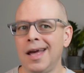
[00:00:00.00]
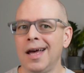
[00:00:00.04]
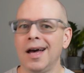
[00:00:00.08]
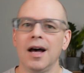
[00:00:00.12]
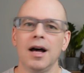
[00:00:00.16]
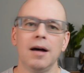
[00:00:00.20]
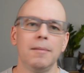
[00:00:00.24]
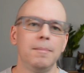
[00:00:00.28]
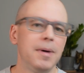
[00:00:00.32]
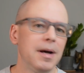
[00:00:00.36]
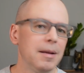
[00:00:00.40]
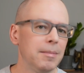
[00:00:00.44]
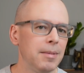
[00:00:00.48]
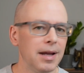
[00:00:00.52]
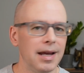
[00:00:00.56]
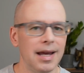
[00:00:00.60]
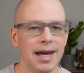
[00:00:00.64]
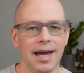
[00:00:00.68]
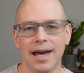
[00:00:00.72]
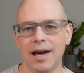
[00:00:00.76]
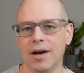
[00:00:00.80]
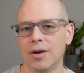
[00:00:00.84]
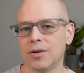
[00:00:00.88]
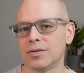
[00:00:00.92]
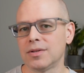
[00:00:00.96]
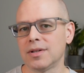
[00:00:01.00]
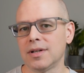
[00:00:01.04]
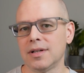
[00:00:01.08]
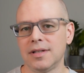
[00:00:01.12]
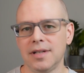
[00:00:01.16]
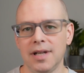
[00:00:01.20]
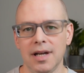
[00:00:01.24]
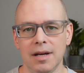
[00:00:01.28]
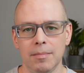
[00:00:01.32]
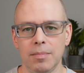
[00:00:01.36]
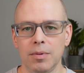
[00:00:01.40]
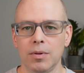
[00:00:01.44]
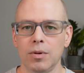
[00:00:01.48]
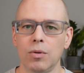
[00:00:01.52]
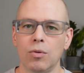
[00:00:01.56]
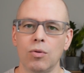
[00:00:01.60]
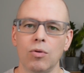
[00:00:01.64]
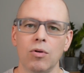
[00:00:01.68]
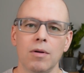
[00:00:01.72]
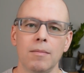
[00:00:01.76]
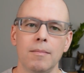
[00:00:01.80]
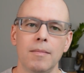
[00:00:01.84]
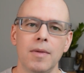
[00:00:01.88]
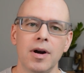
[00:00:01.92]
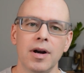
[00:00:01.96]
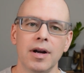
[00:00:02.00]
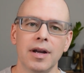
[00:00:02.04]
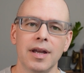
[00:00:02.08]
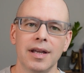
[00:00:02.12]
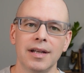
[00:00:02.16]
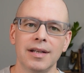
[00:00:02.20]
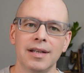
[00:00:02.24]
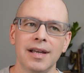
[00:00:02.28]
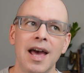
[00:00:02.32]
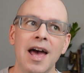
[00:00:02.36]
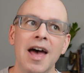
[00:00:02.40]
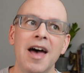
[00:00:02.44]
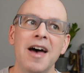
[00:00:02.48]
a public house, a temple, or a market,